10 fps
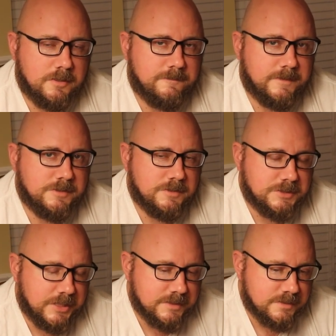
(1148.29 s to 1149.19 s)
You can feed your
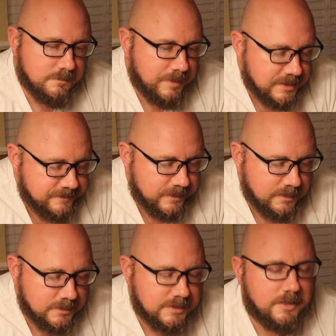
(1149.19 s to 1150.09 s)
chickens the best
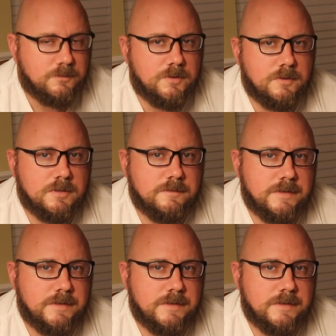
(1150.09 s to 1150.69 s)
feed in the entire world.